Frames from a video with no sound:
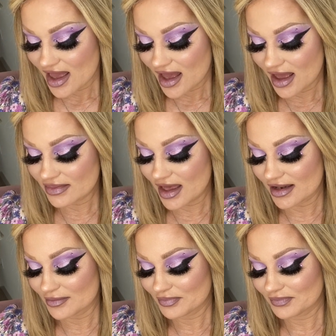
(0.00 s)
And
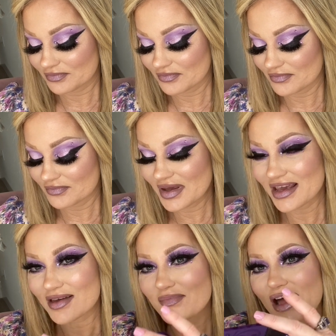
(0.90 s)
then
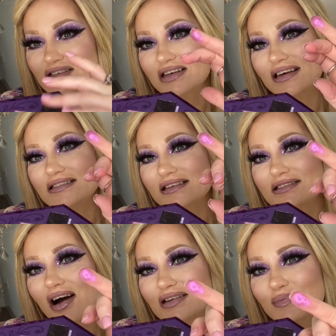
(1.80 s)
Pink Magic, as I
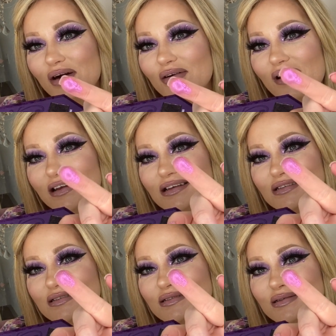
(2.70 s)
talked about already,
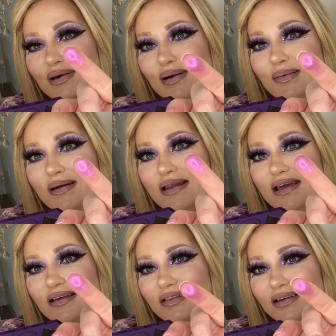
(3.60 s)
so
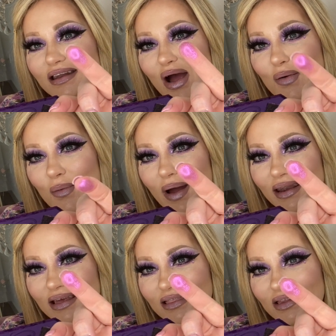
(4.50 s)
pretty. Look at how
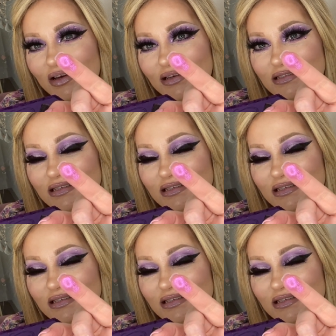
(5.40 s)
wet it looks.